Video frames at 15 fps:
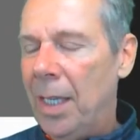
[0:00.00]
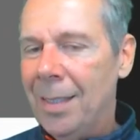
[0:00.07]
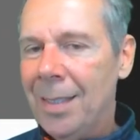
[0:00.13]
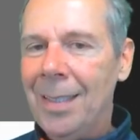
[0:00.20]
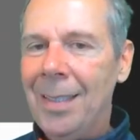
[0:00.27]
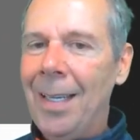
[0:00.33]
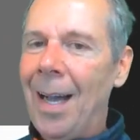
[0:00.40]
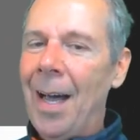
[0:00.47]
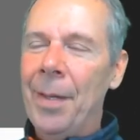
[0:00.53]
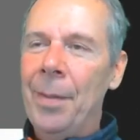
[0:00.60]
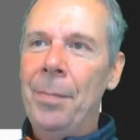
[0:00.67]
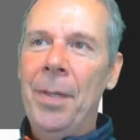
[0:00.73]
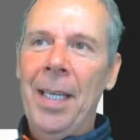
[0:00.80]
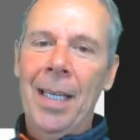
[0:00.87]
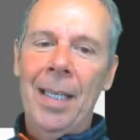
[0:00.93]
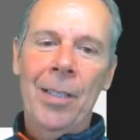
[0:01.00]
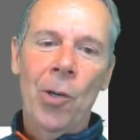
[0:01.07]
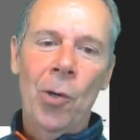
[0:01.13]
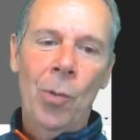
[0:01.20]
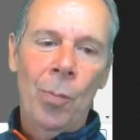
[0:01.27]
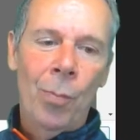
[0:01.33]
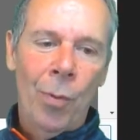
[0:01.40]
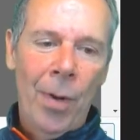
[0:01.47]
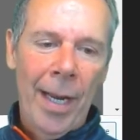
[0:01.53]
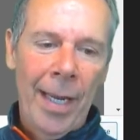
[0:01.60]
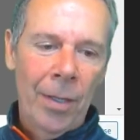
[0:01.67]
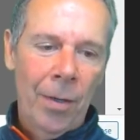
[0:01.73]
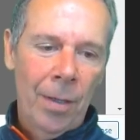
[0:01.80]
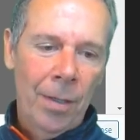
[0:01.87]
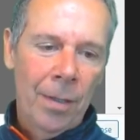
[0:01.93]
it's got to be a
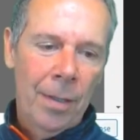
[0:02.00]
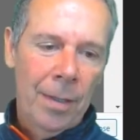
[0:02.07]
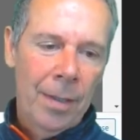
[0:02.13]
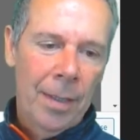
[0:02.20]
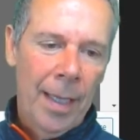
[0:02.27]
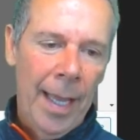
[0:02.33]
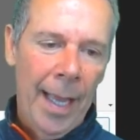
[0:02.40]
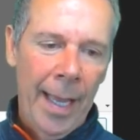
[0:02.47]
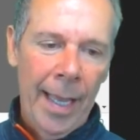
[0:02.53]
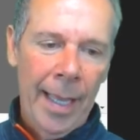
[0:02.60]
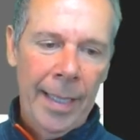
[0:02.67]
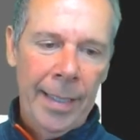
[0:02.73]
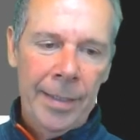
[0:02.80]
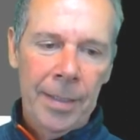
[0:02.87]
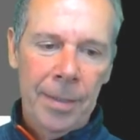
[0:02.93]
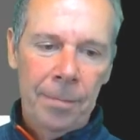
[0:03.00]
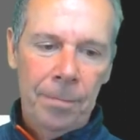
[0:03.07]
no-brainer. And